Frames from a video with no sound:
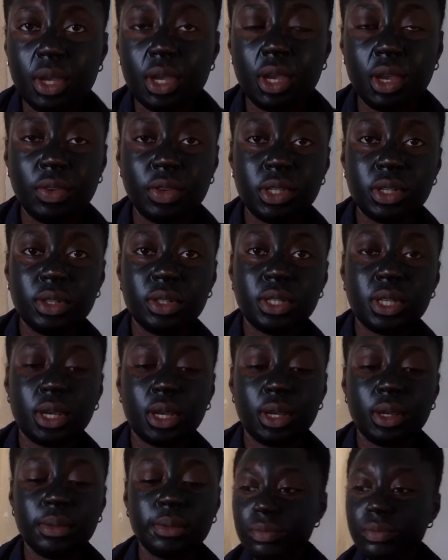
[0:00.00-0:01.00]
every single
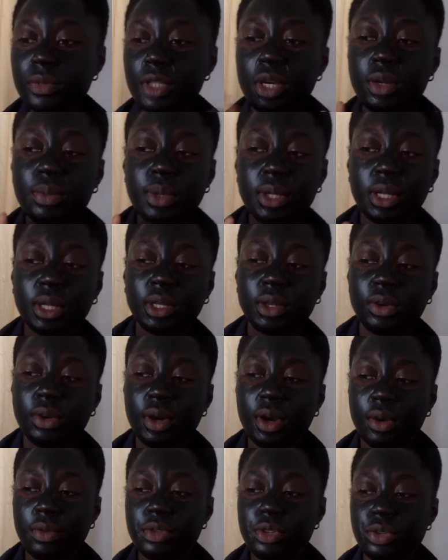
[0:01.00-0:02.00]
time i would be like no i
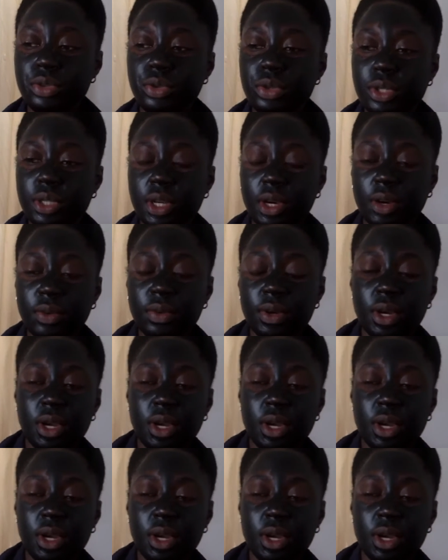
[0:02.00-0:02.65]
have to do stuff